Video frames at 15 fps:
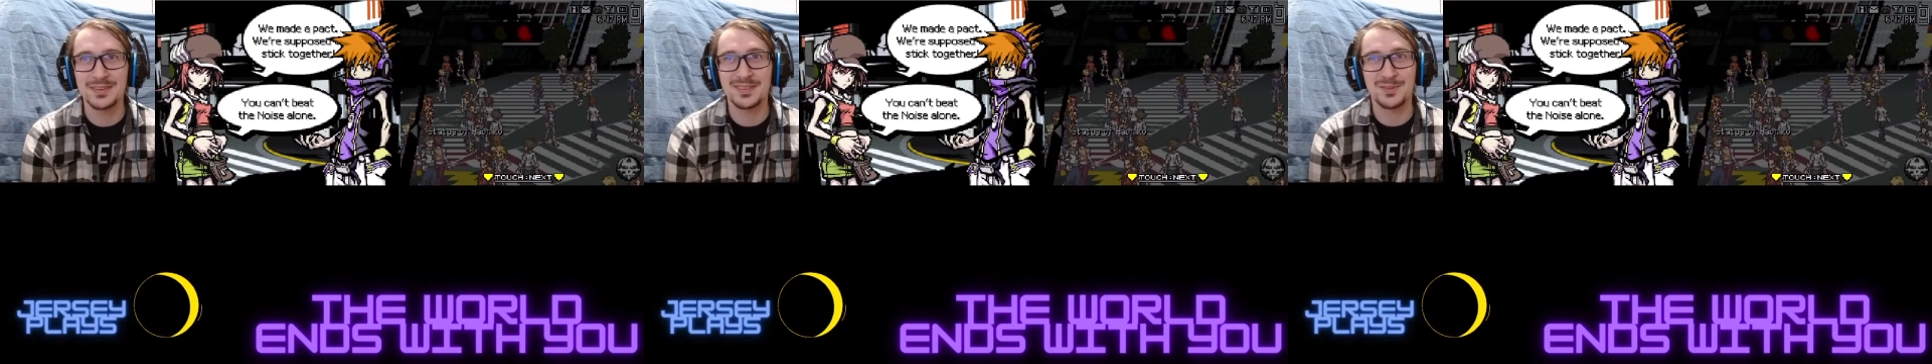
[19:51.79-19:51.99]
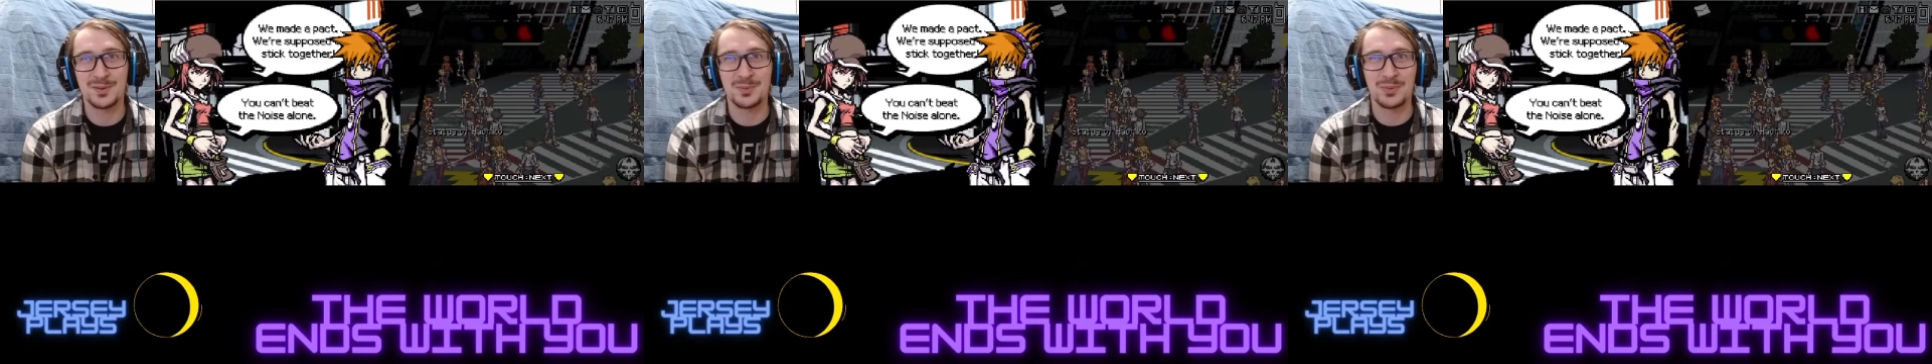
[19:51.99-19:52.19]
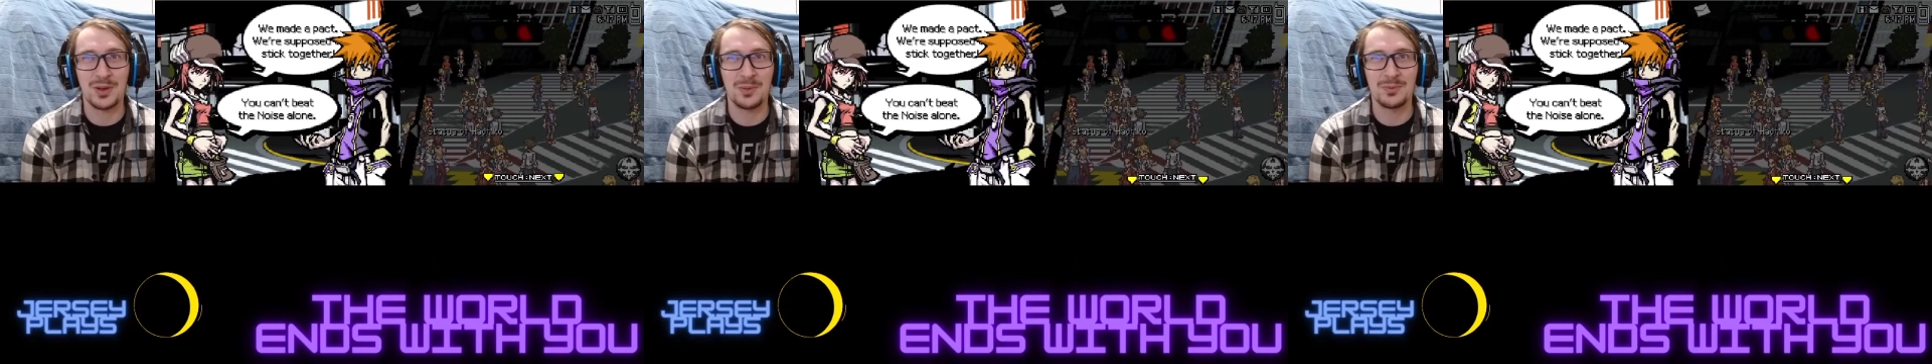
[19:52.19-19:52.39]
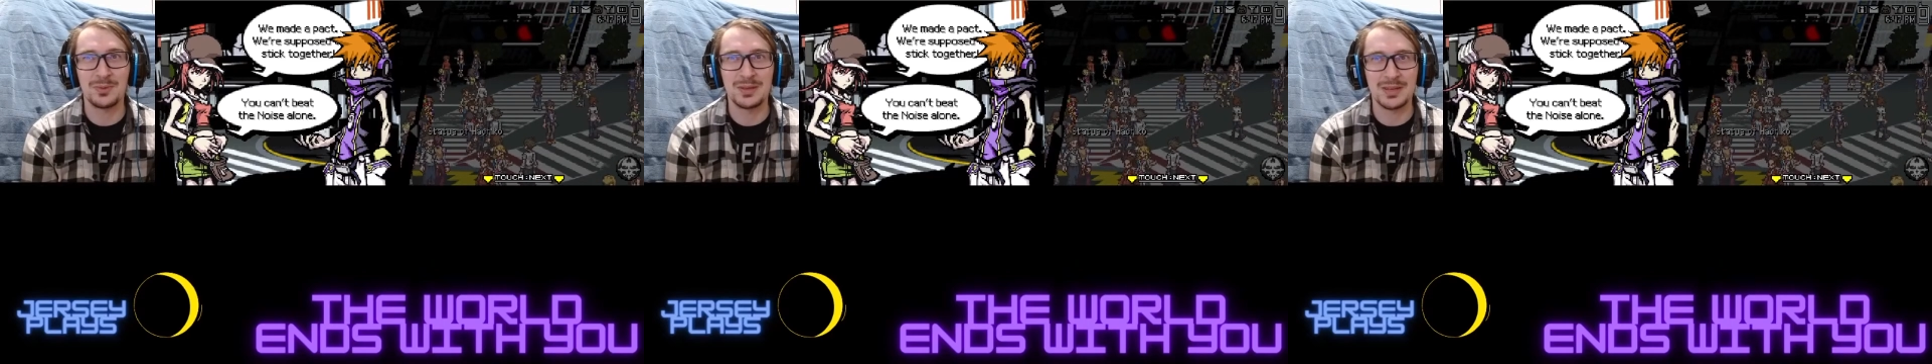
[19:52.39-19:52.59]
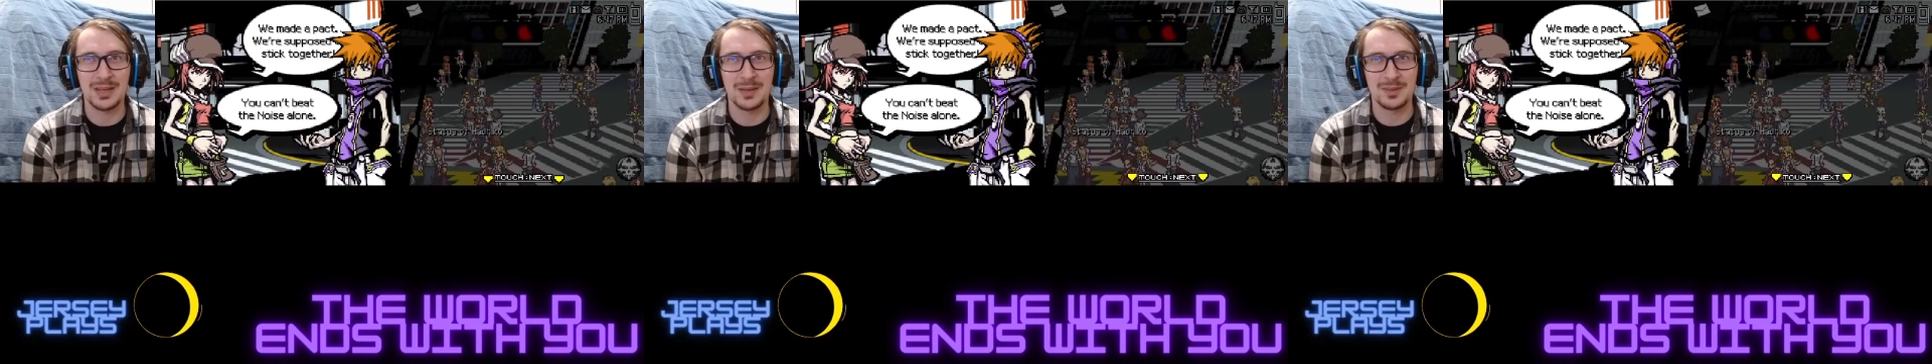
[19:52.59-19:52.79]
Well, probably
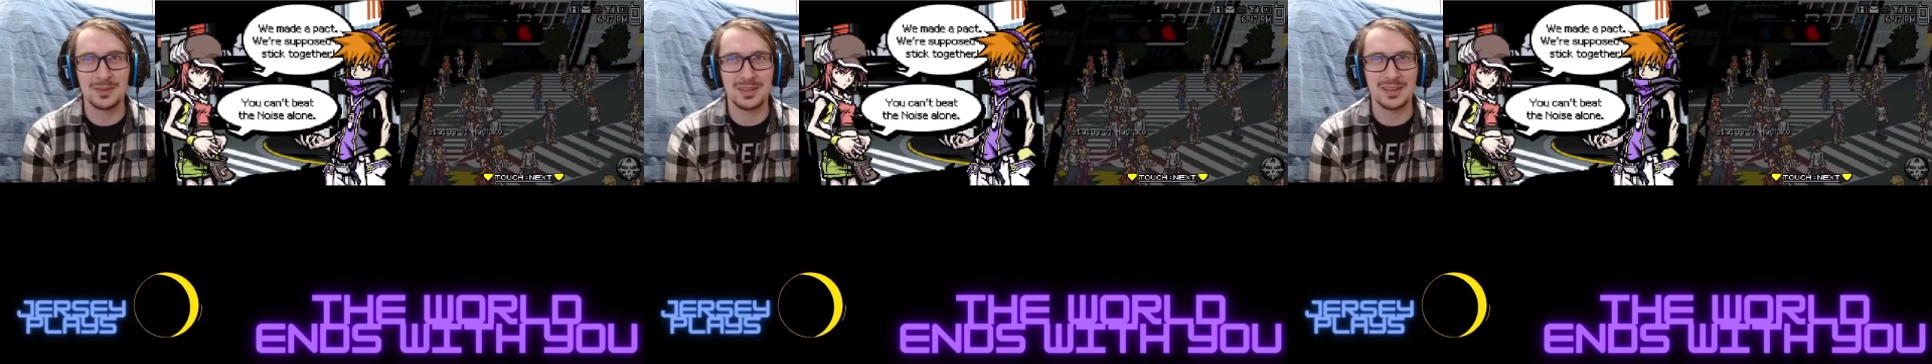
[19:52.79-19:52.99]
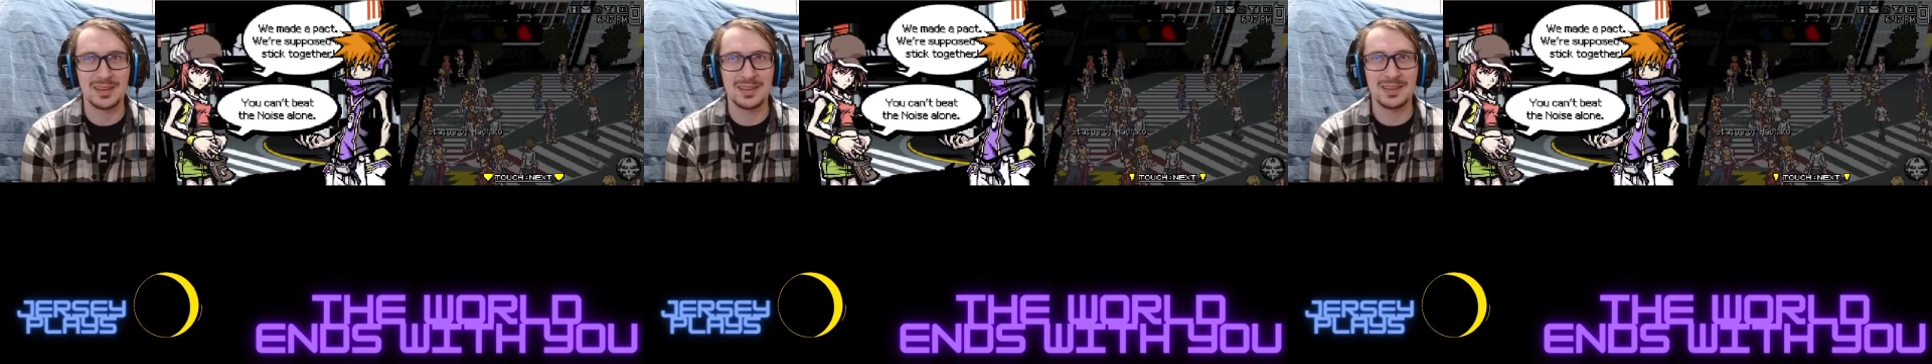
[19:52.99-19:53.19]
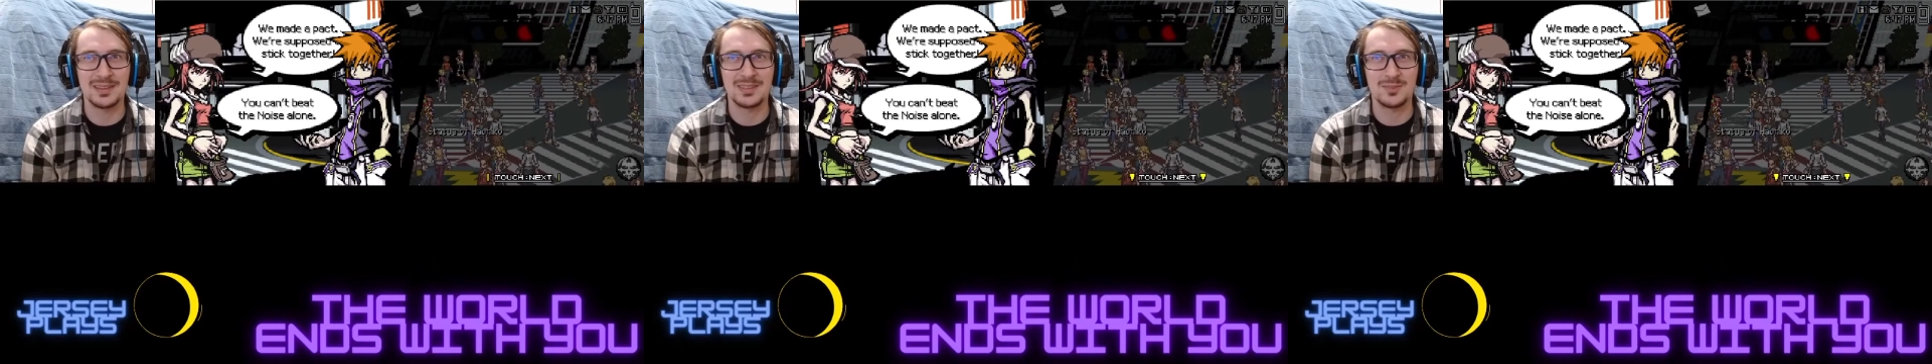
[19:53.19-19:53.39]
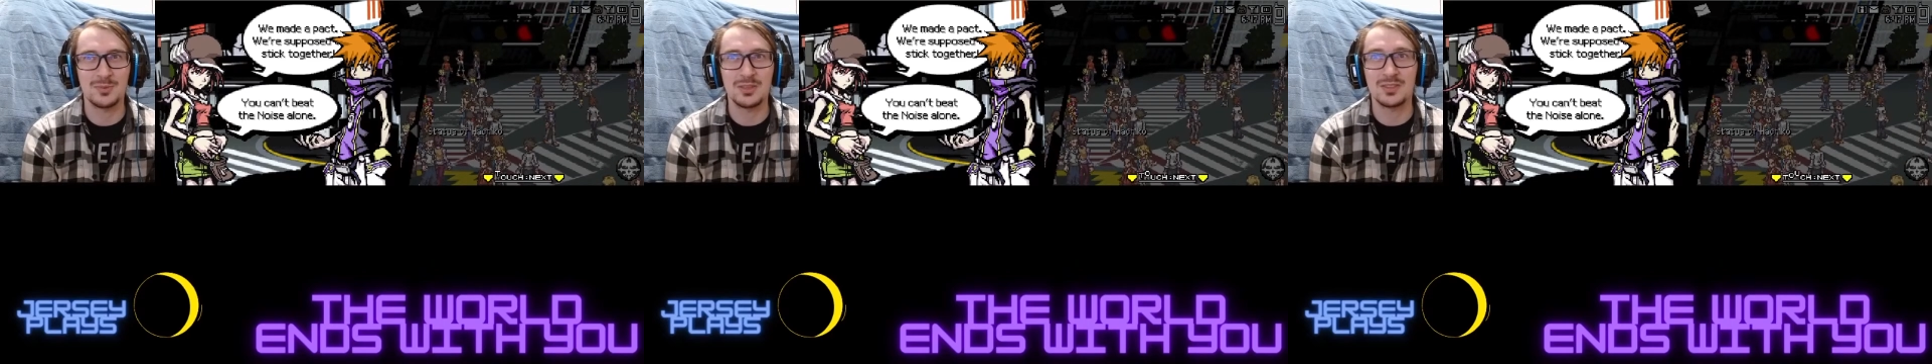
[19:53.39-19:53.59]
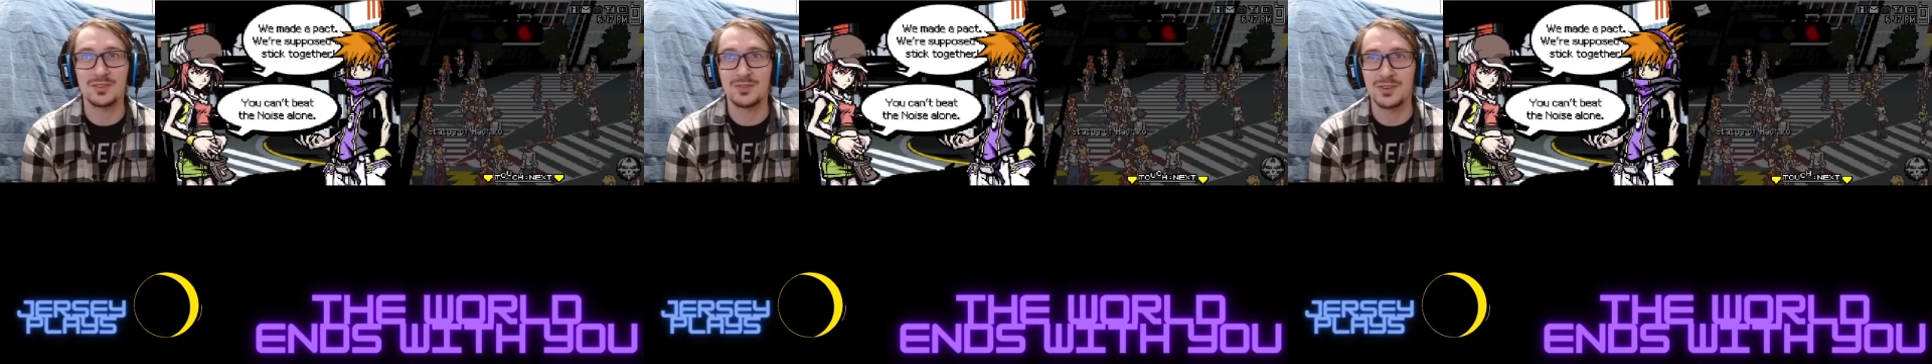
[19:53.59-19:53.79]
not, but can I at least beat
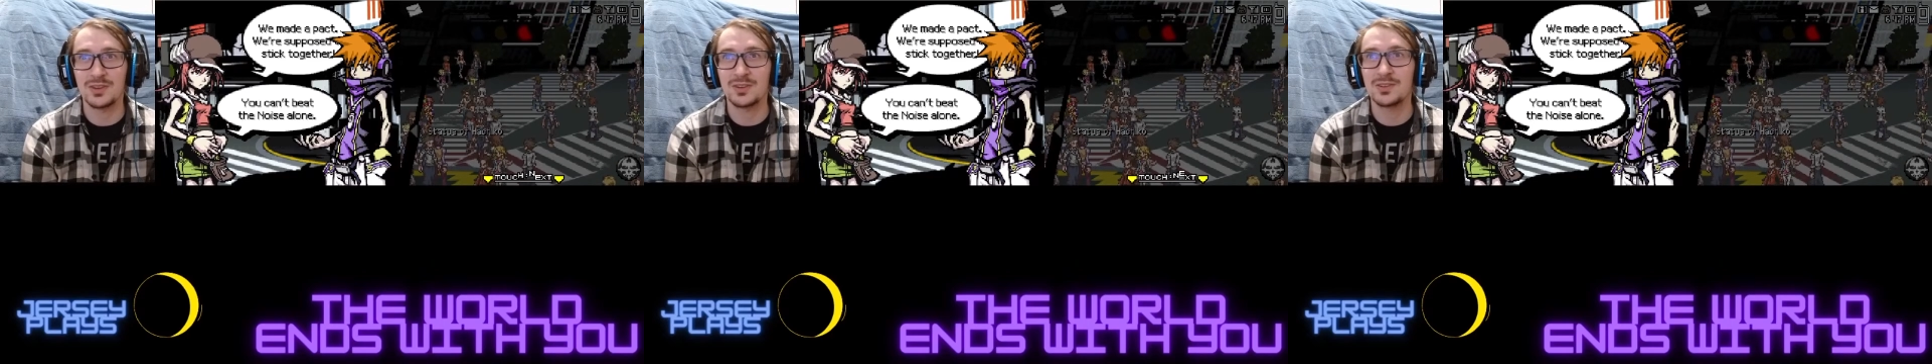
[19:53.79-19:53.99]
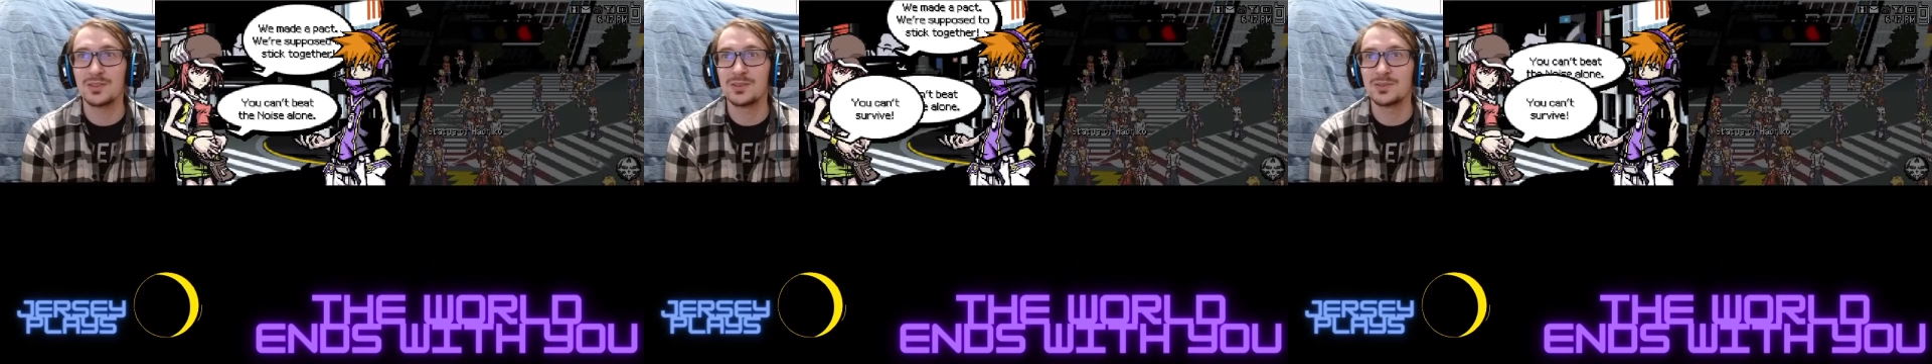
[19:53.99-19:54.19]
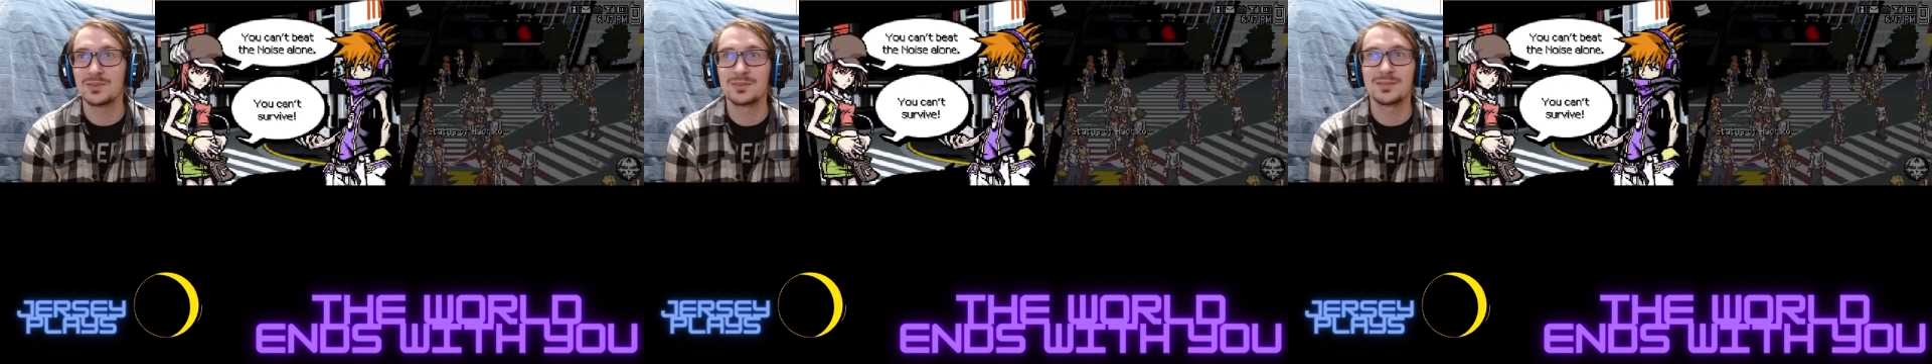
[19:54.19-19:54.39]
the funk alone?